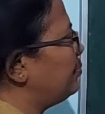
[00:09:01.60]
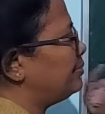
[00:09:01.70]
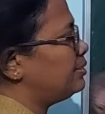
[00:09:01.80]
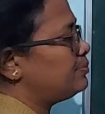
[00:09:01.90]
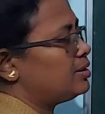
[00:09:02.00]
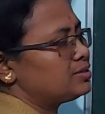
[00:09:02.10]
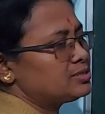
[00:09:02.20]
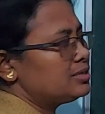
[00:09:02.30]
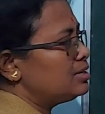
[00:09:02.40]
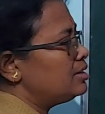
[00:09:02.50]
15
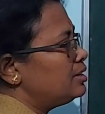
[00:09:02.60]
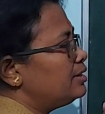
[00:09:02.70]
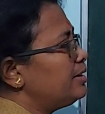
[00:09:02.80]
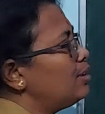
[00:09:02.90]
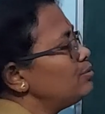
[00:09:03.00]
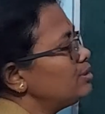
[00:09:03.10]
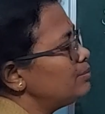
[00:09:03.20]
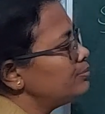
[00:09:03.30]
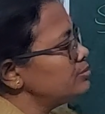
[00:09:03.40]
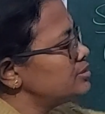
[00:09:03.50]
marks. Now come to